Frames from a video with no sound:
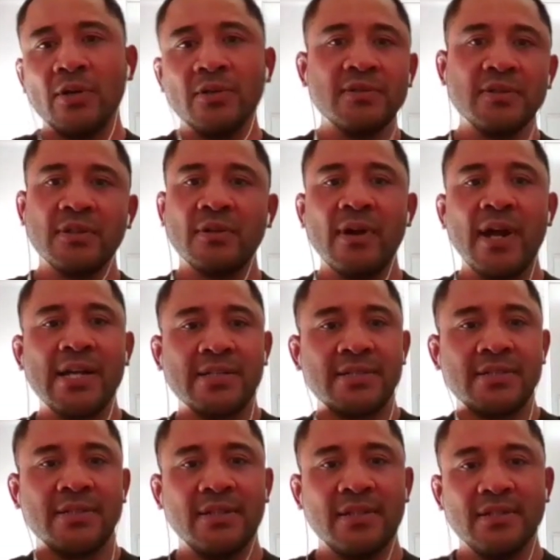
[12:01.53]
onto the grass.
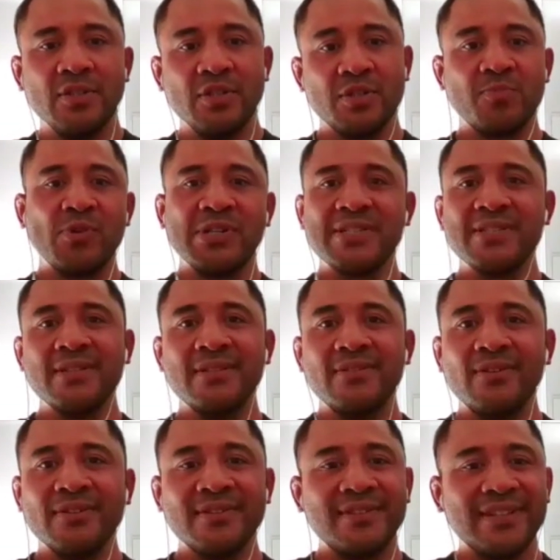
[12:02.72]
Your sprigs did
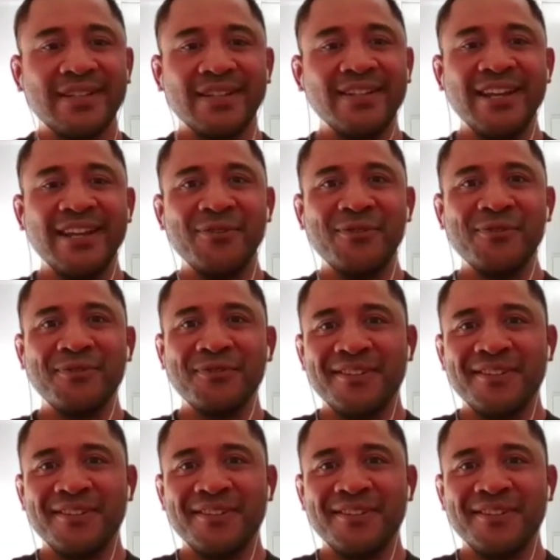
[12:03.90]
not dig in at all.